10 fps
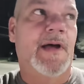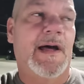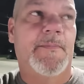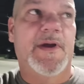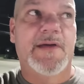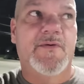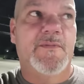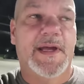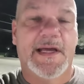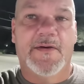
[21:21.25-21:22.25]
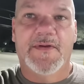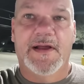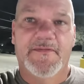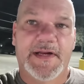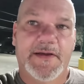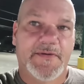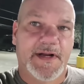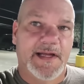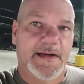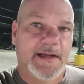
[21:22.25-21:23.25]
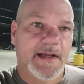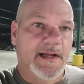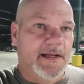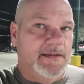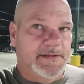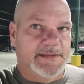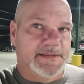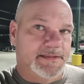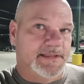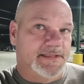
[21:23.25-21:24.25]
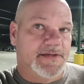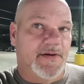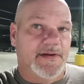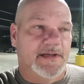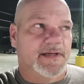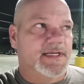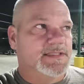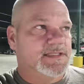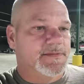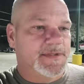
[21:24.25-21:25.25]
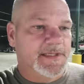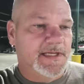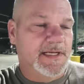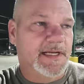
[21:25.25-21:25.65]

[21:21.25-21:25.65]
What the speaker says: I probably won't make a whole lot of video tonight because it's dark, y'all can't see me.